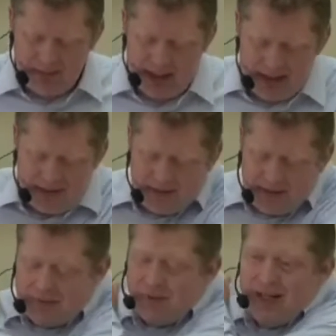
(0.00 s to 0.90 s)
he waited for
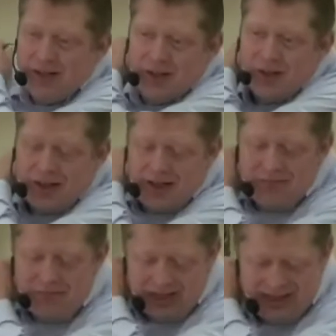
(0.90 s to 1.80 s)
his friends to join
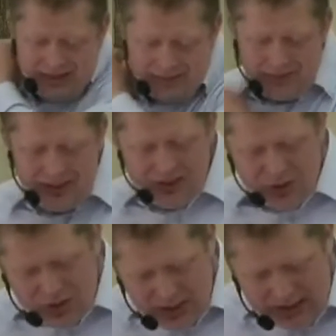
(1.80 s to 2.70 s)
him.
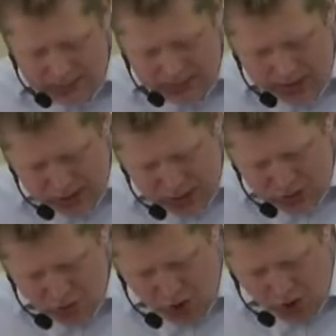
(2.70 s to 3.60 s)
This deep,
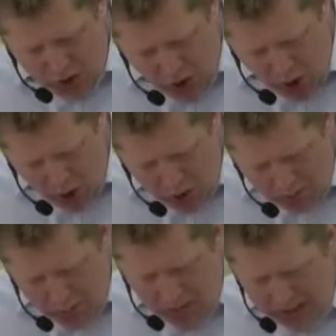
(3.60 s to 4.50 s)
strong,
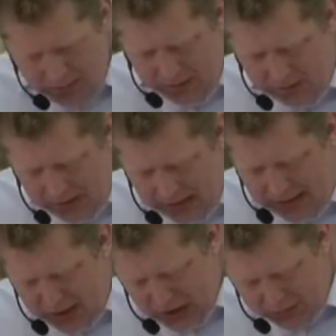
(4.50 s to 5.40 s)
overwhelming
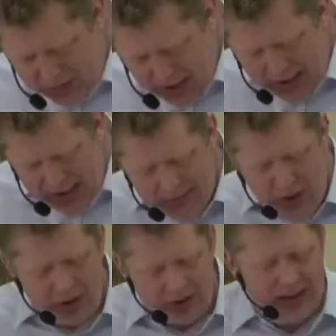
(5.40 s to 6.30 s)
feeling spurred him
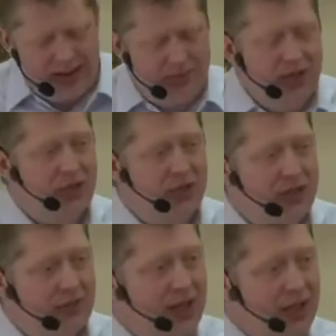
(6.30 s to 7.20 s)
on in his
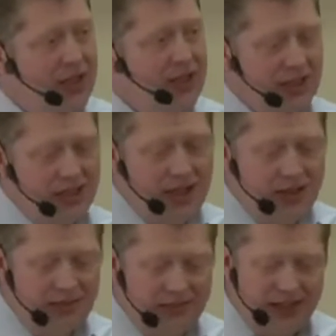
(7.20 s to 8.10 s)
mission to make Jesus
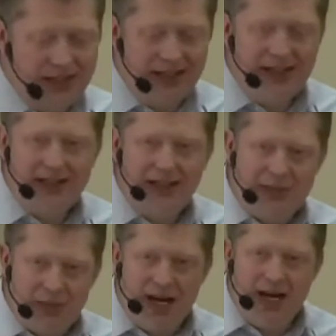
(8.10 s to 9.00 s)
known.
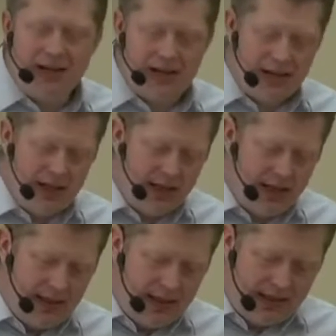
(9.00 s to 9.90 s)
Let's pray that
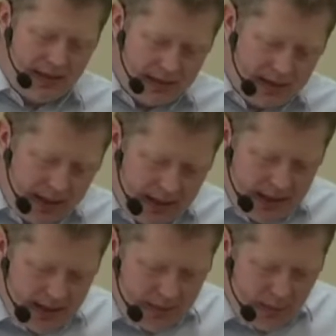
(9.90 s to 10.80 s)
the
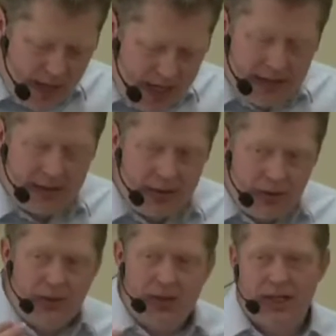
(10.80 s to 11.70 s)
things that break the
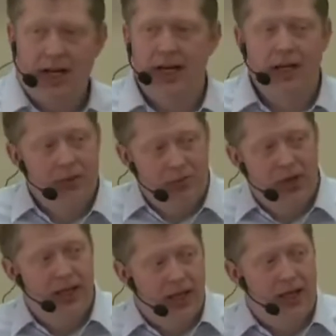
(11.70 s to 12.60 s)
Lord's heart would
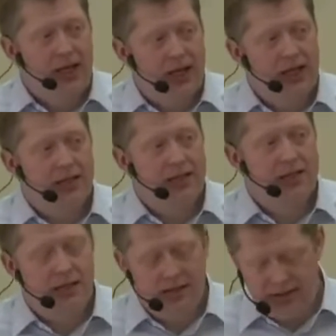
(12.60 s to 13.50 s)
break our hearts
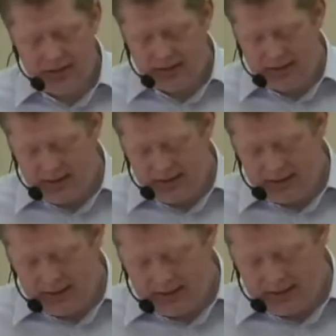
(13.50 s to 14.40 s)
too.
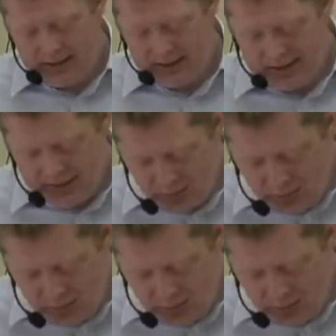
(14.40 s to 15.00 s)
That